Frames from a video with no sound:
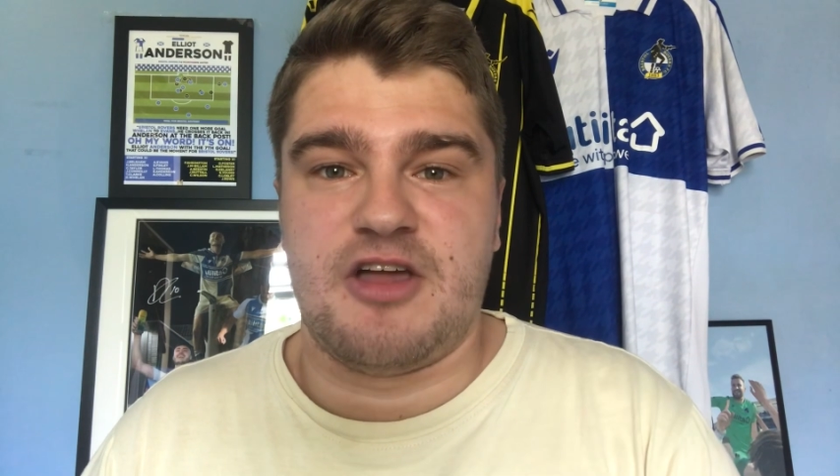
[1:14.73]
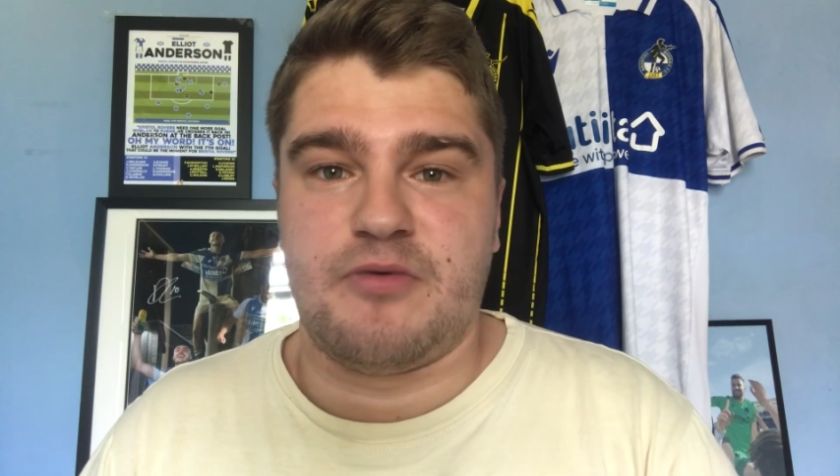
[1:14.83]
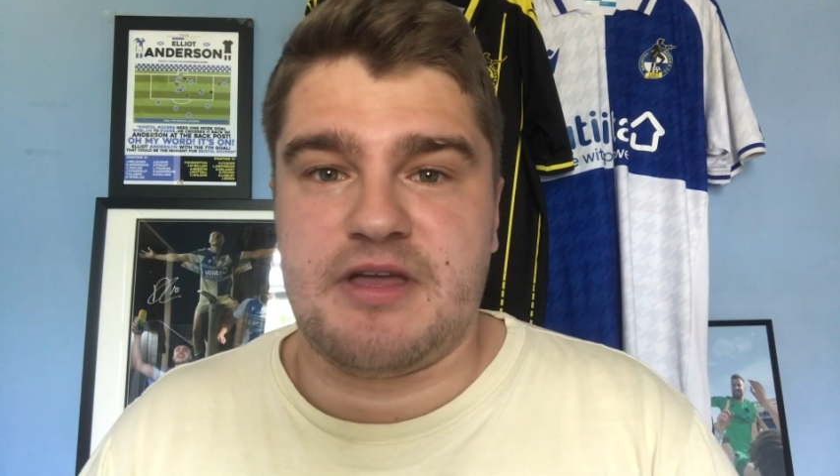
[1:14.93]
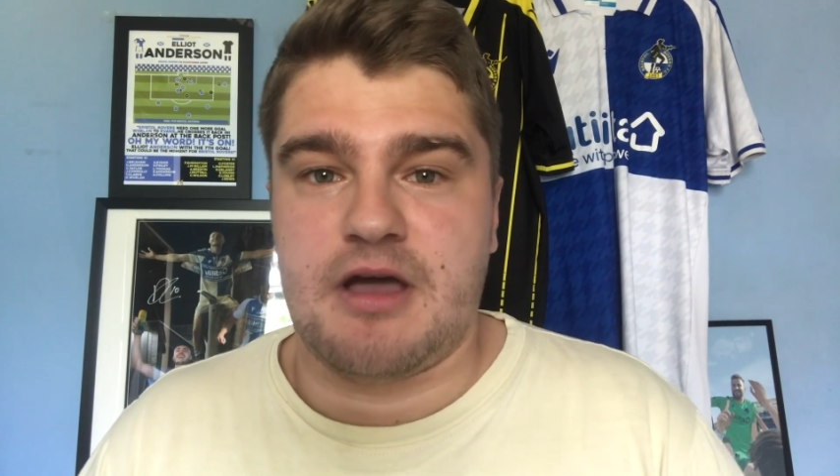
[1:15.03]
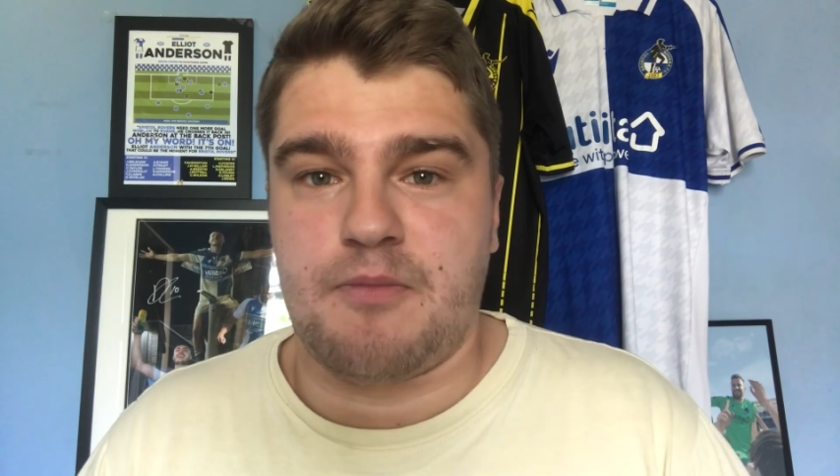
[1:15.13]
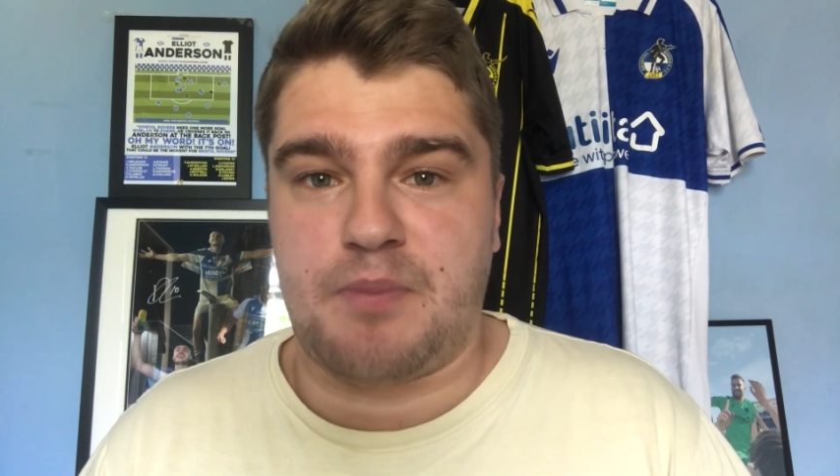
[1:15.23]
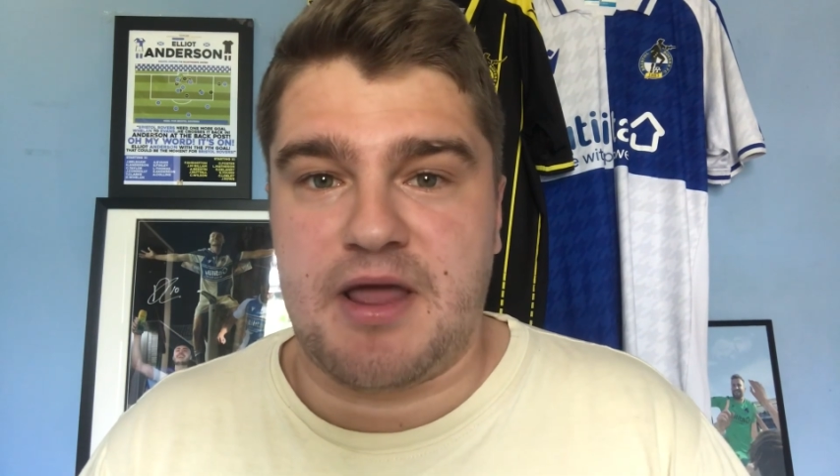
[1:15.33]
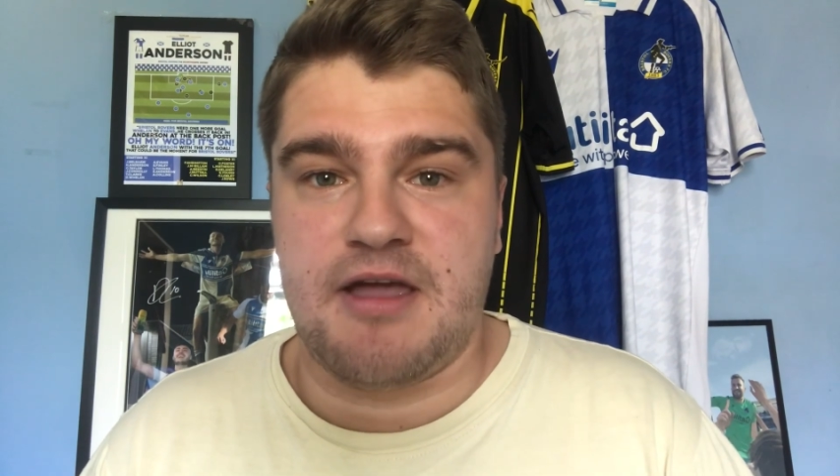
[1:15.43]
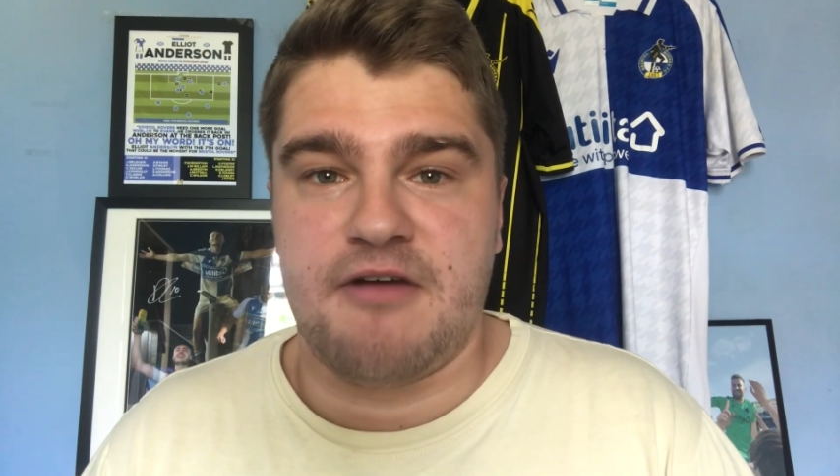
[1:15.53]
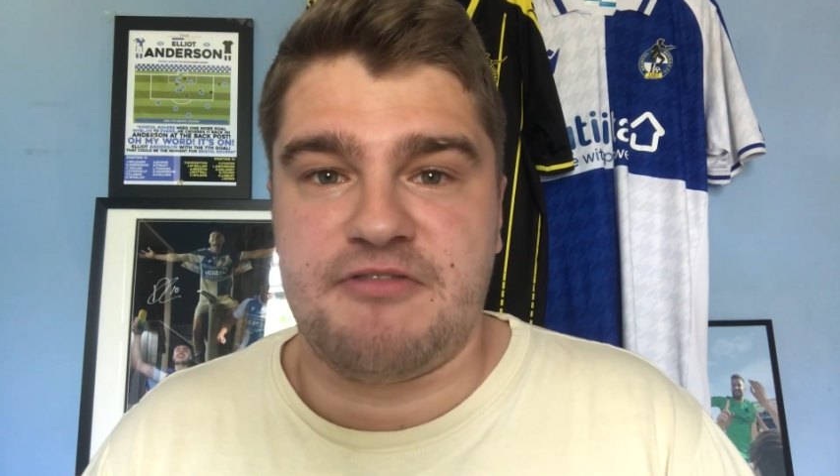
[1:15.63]
know, a
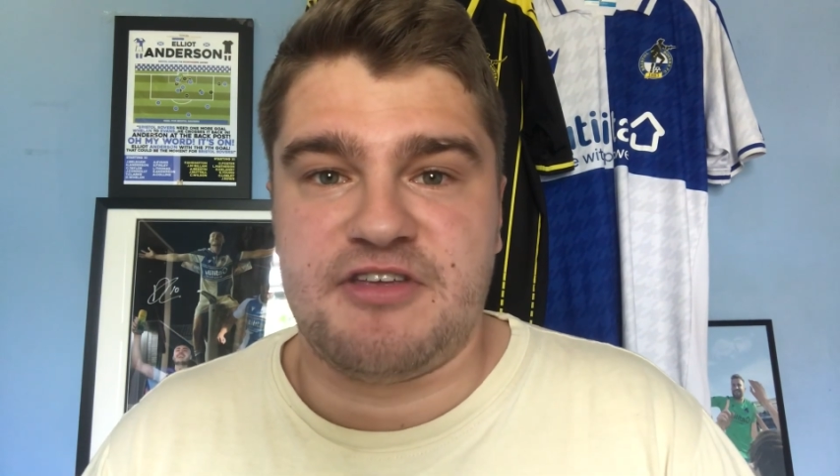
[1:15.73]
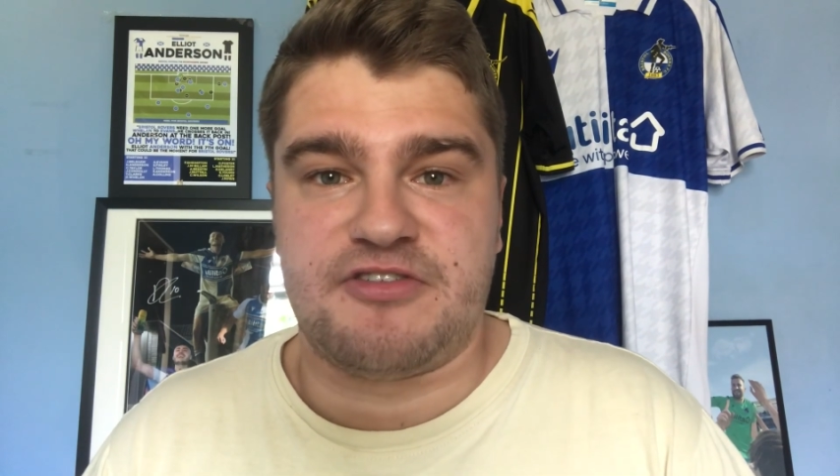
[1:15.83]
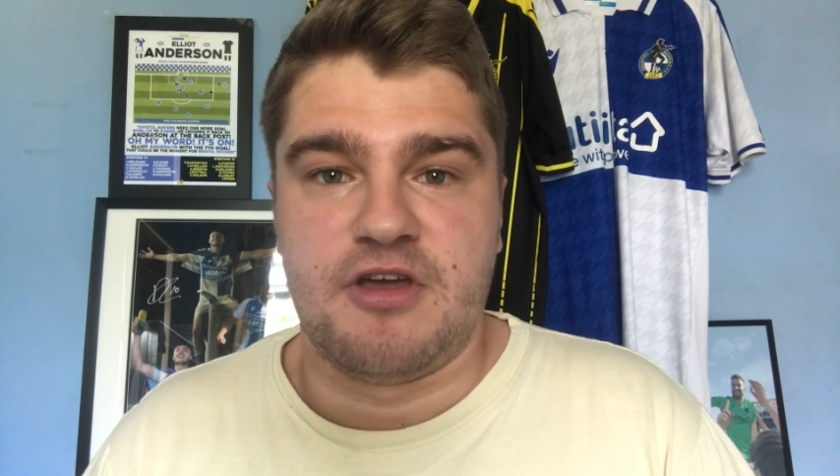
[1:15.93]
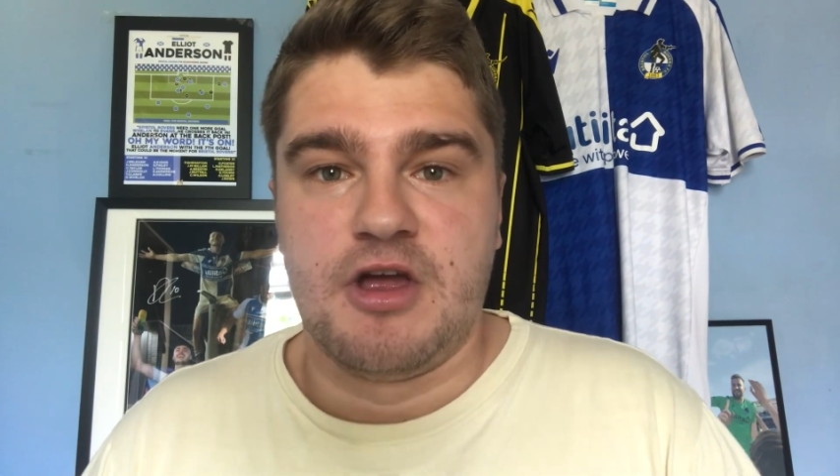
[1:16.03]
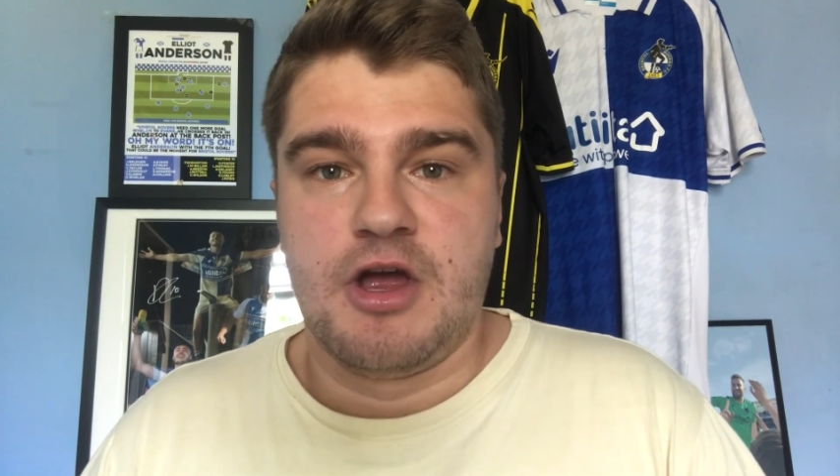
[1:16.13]
player of his